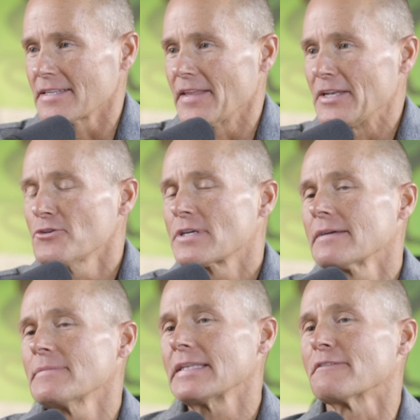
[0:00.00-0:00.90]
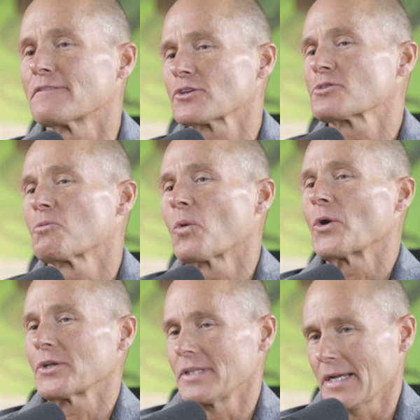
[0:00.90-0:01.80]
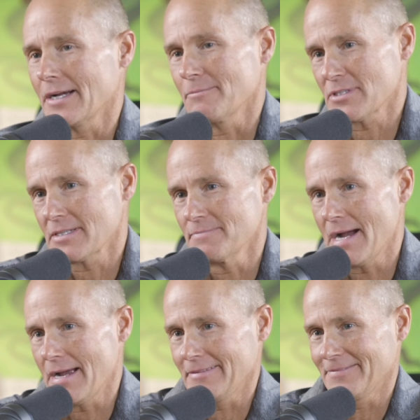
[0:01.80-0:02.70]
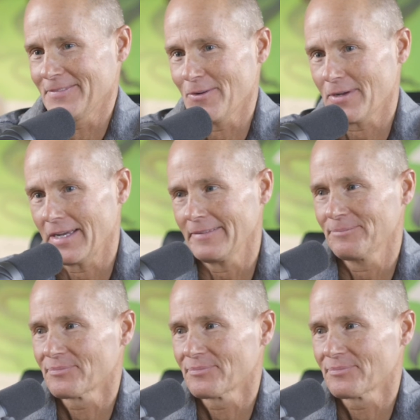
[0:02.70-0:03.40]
and then you give me the first word that comes to mind, okay?